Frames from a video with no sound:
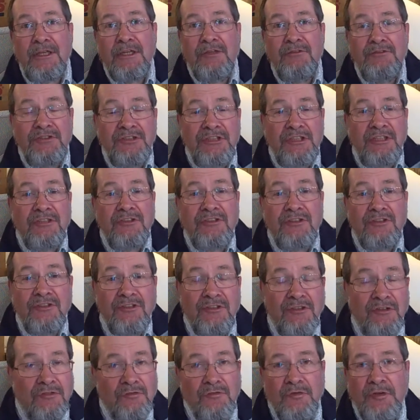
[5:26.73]
If
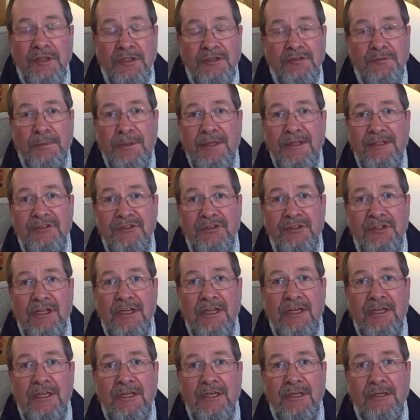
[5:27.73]
Jesus is first place in
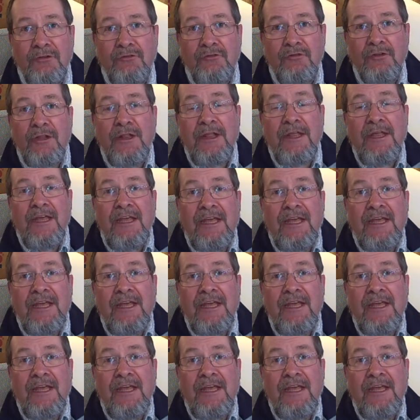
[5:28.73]
our life,